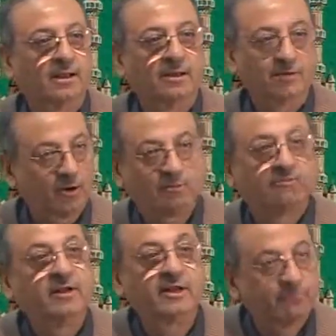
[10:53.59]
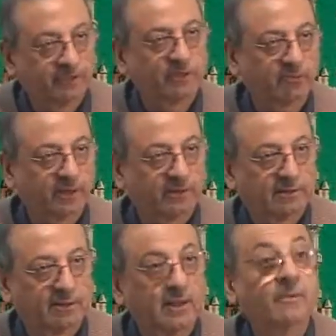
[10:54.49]
not very frequent,
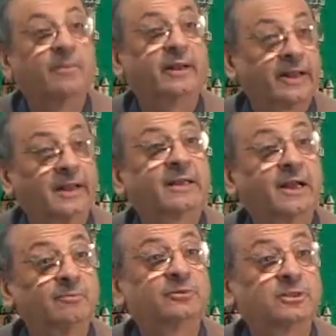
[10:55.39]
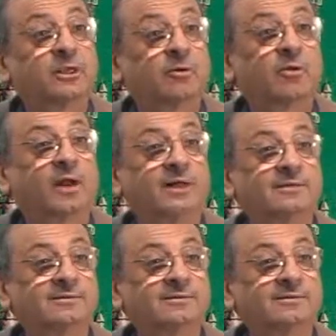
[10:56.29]
but it comes in the Quran.